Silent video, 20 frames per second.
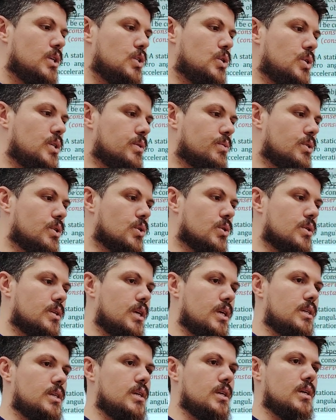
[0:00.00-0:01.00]
during
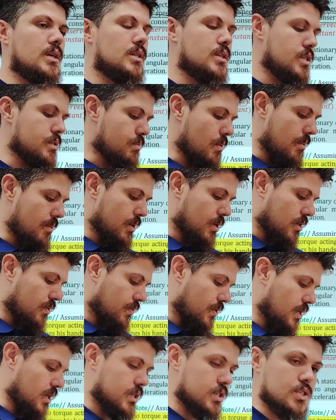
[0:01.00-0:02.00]
rotating, it is moment
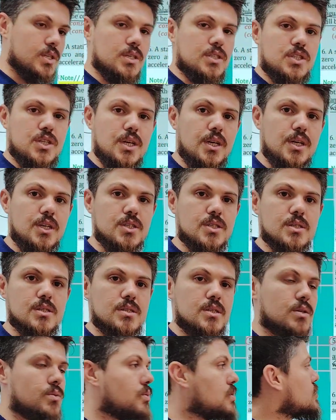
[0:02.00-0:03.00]
of inertia changes,
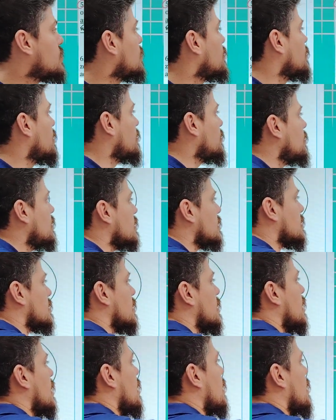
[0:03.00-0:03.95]
decrease or increase.